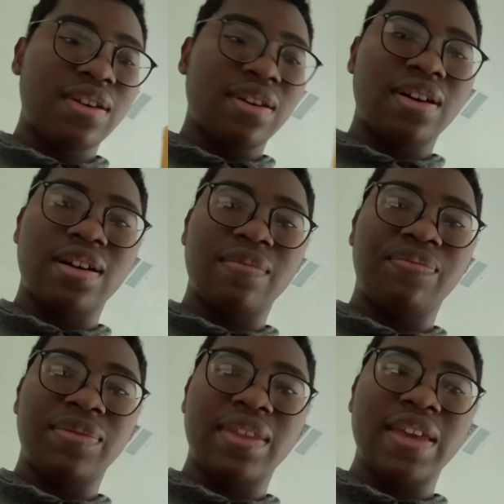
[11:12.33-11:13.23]

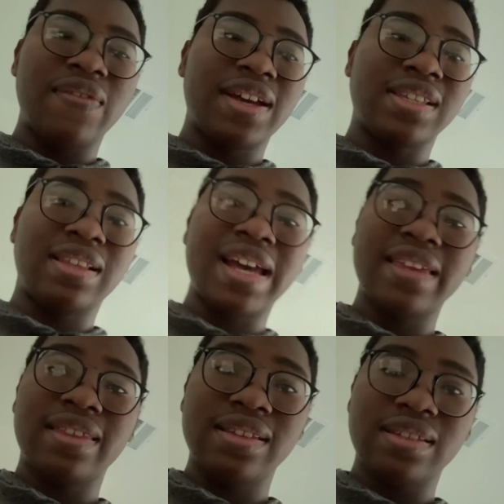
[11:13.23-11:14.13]
If you guys like
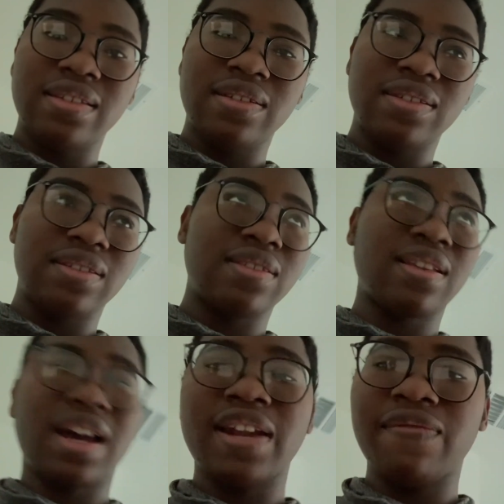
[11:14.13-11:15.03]
this
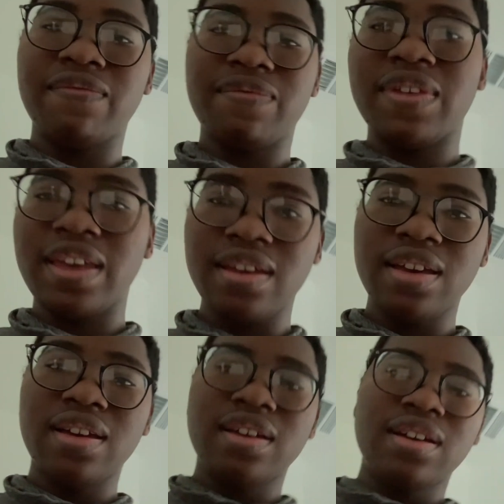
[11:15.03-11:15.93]
kind of thing,
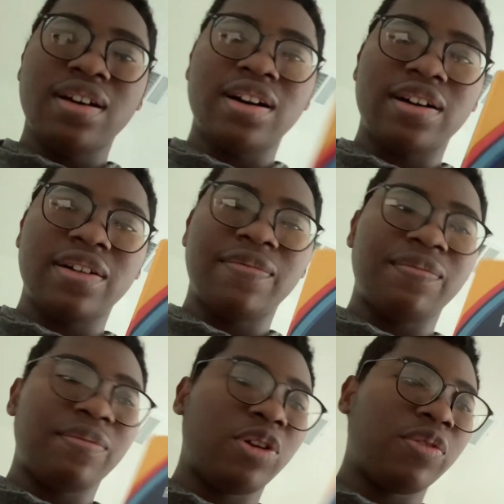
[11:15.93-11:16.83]

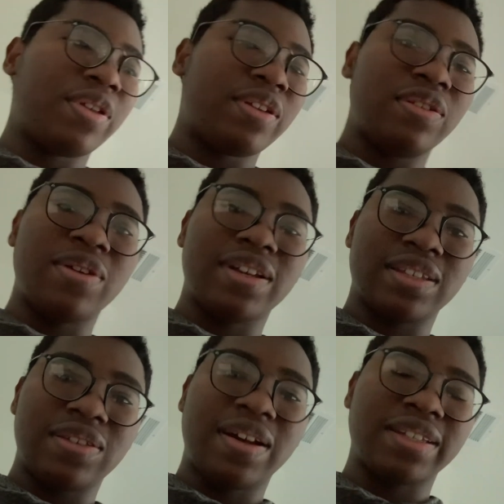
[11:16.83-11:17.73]
well then you
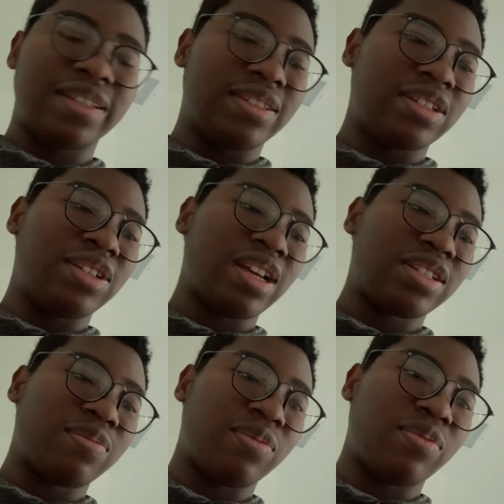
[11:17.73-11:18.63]
guys can suggest
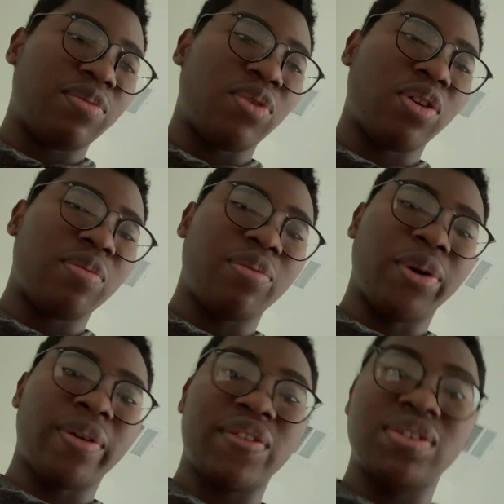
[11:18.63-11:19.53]
more book
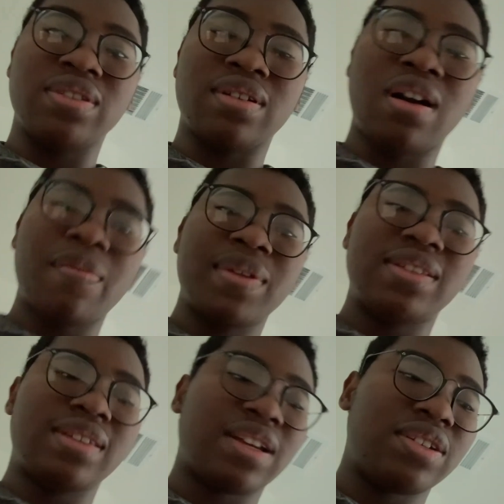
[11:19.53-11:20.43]
reviews in the comments
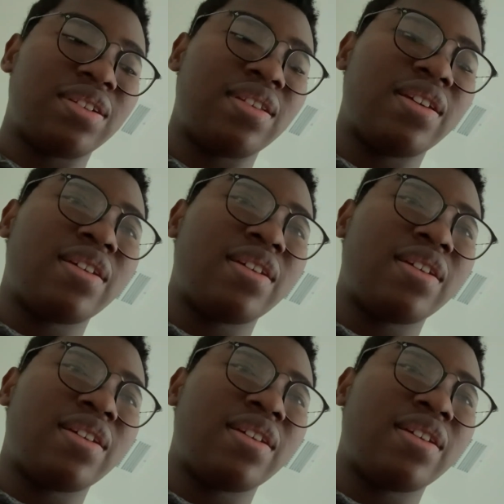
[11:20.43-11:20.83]
section.